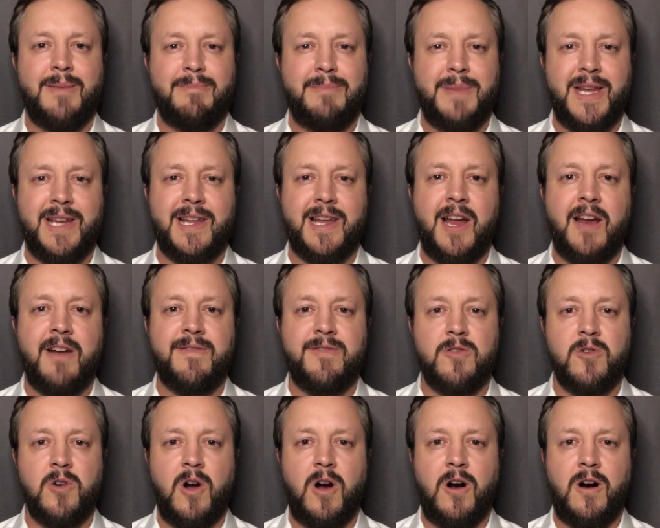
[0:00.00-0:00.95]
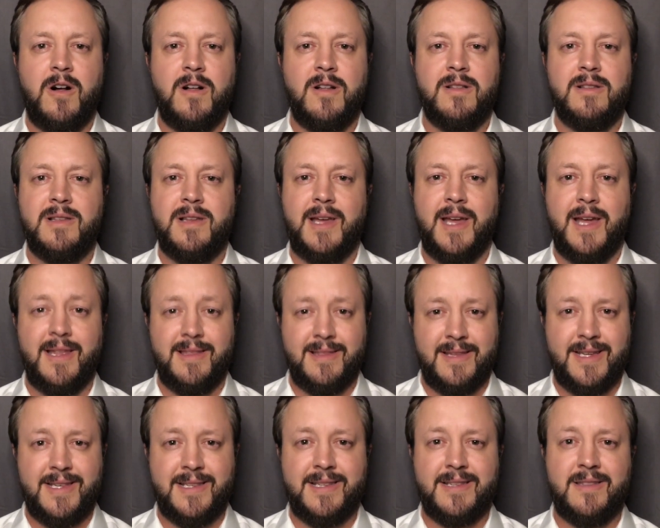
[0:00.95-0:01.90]
Medicare for All, at
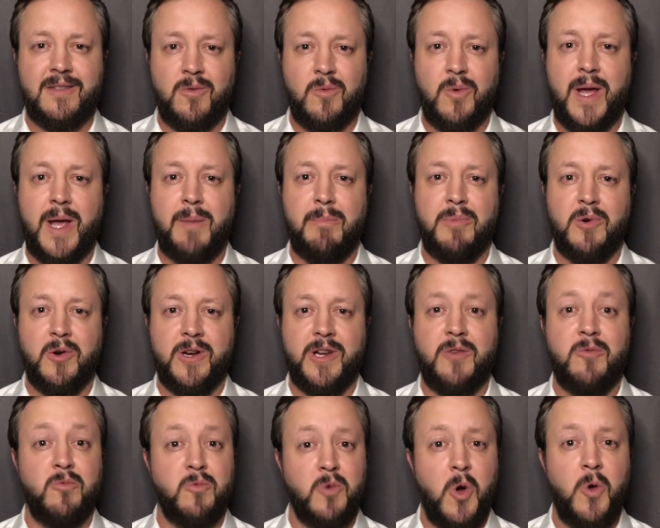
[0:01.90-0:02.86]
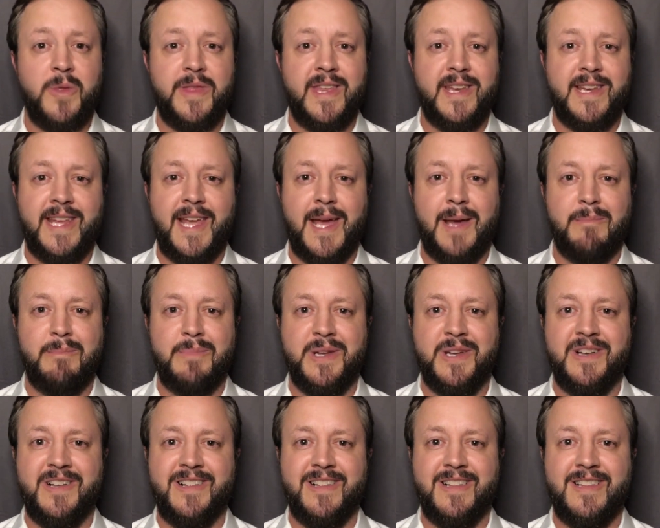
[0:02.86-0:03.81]
least the way Bernie wrote the damn
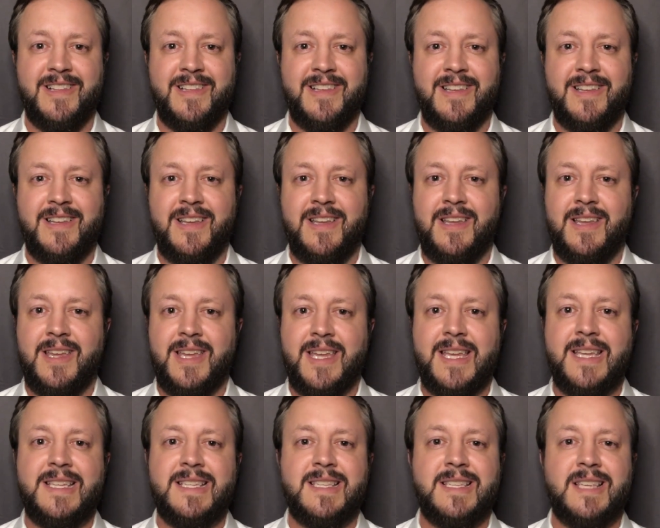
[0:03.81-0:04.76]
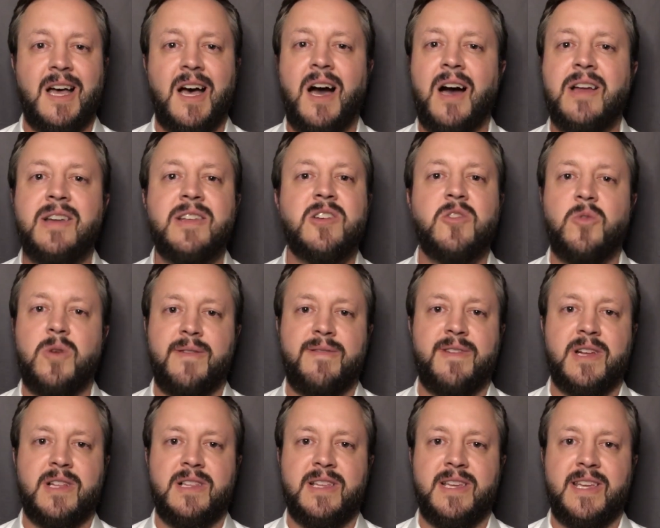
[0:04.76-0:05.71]
bill, is
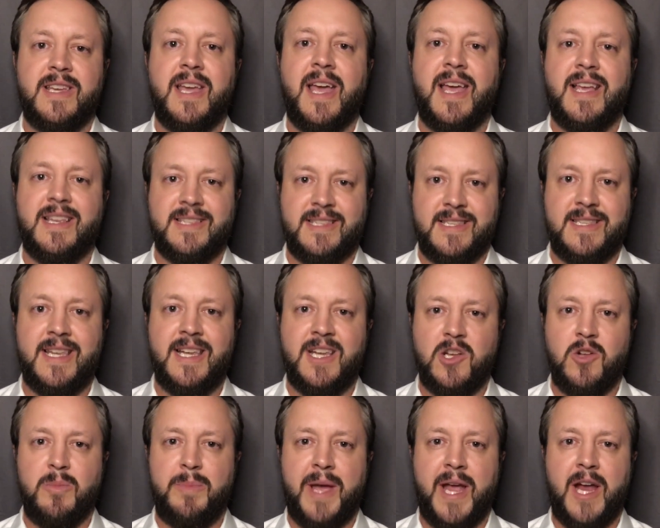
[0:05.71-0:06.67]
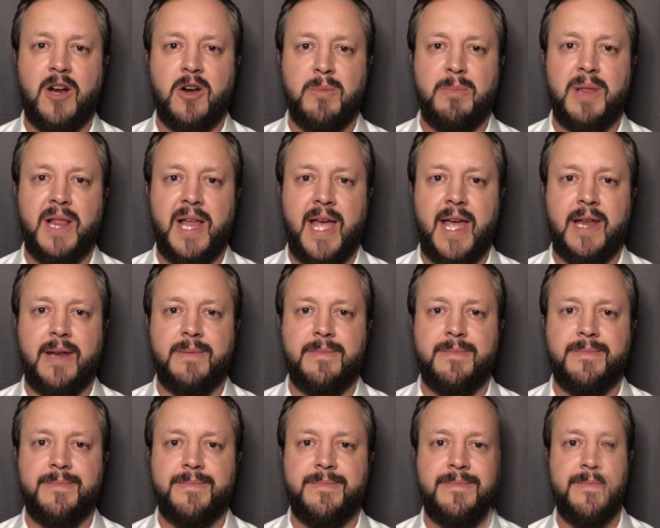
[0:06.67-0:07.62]
unequivocally a single-payer plan.
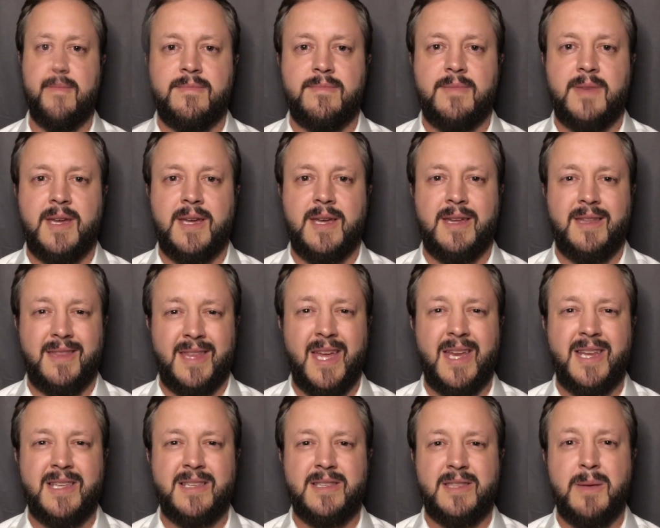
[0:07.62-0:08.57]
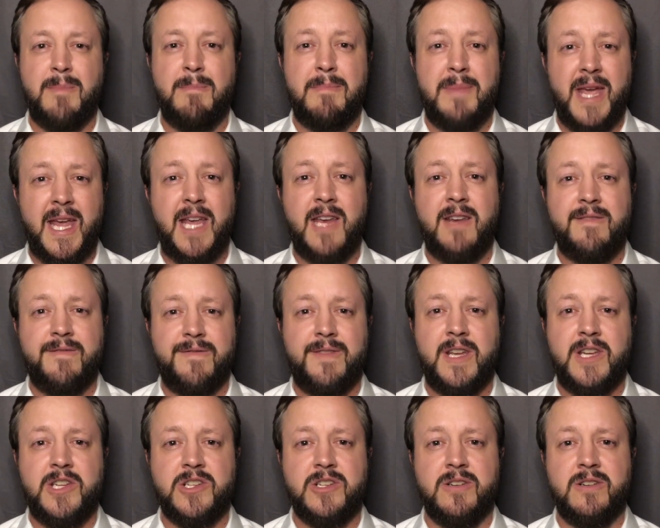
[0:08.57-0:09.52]
That is the main
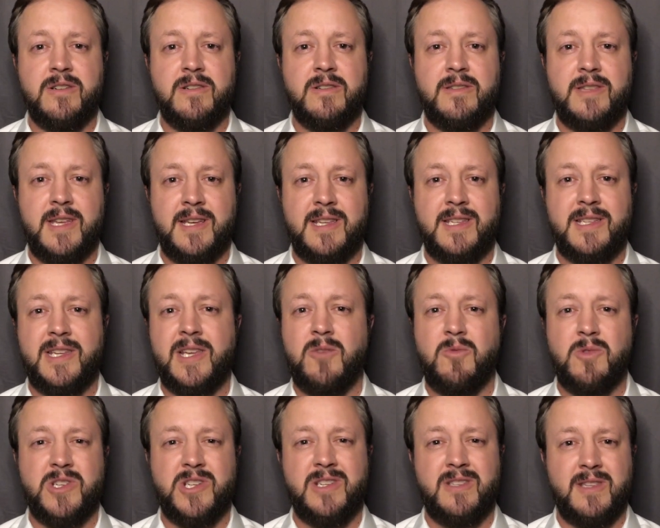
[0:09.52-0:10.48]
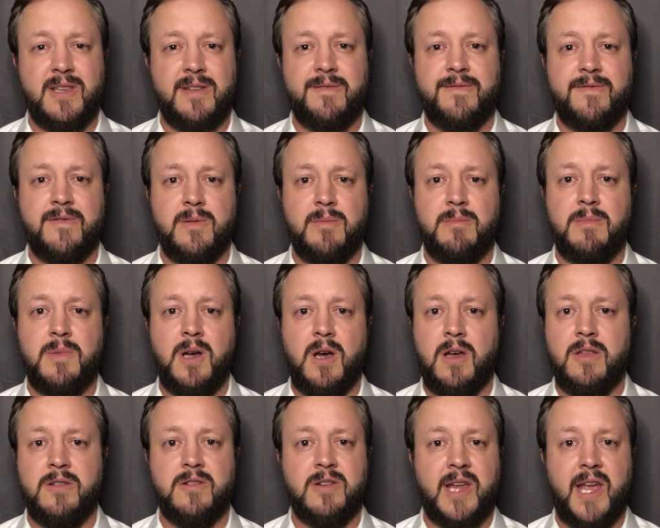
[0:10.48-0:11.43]
feature that distinguishes it from
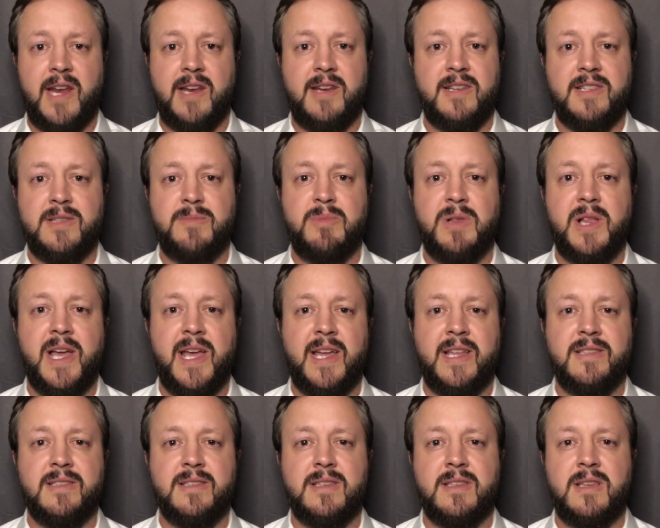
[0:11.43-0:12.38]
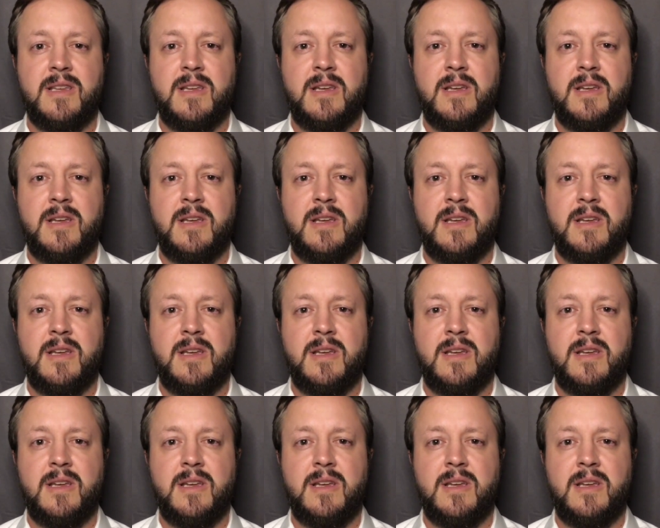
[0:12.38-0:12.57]
other candidates' plans.